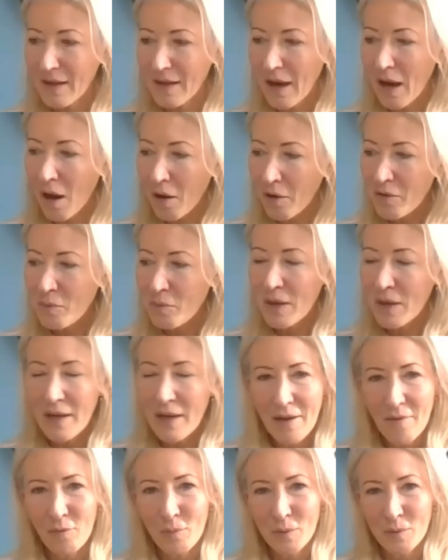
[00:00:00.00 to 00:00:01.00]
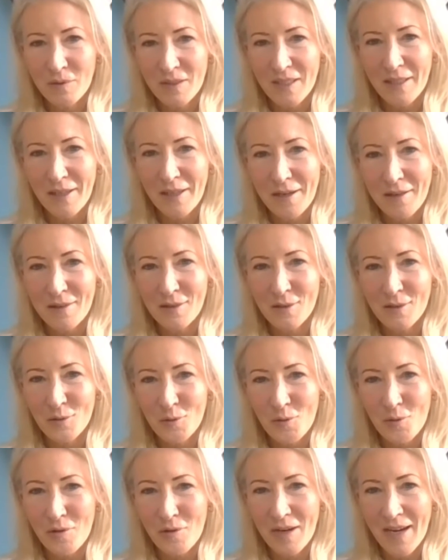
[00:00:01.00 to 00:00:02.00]
unbelievable to hear the
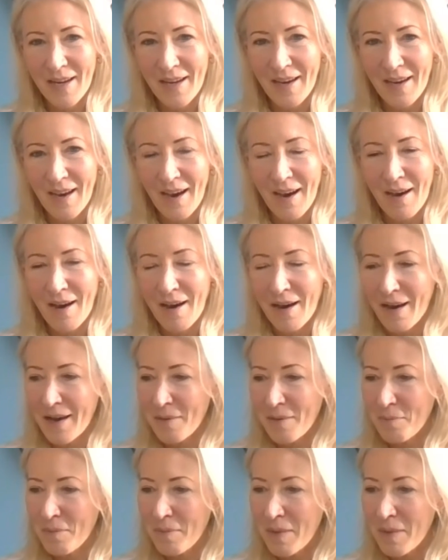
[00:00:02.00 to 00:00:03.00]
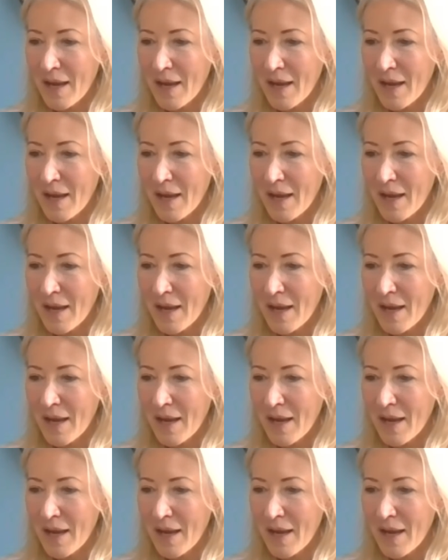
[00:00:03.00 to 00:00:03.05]
story. I've